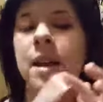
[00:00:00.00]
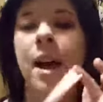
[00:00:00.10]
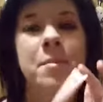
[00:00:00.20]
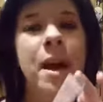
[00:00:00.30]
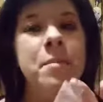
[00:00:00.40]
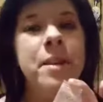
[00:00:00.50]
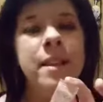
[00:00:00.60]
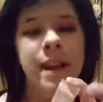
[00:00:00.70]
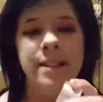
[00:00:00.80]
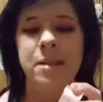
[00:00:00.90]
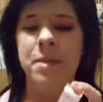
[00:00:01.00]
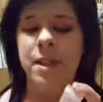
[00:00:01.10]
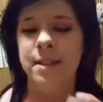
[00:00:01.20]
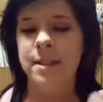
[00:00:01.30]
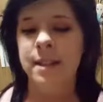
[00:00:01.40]
I'm happy that I did
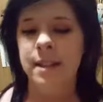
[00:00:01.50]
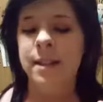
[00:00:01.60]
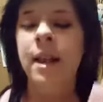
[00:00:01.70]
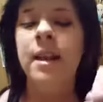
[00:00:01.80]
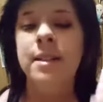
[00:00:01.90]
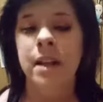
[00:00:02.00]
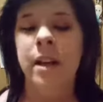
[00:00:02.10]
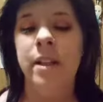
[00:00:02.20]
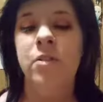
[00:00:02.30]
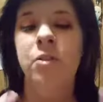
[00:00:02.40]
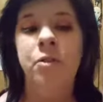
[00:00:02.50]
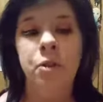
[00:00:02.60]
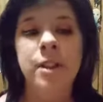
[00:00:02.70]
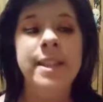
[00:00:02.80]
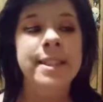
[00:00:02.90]
because then now I can
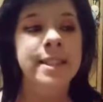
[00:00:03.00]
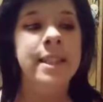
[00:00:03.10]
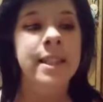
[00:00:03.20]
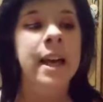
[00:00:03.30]
fully see